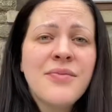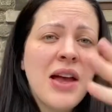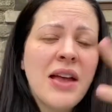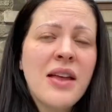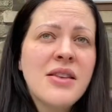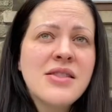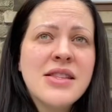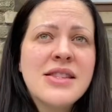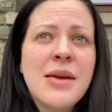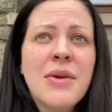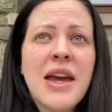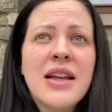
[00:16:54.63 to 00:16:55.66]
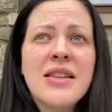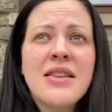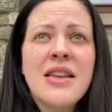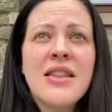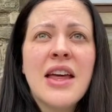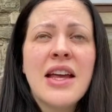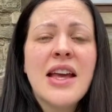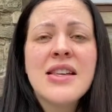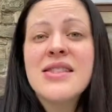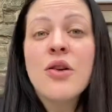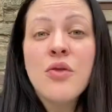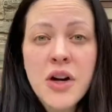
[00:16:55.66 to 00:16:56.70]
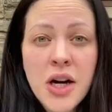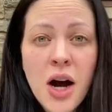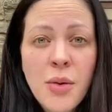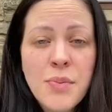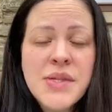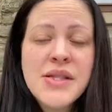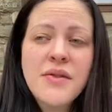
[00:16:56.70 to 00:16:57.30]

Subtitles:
it's the same kind of thing as silver cups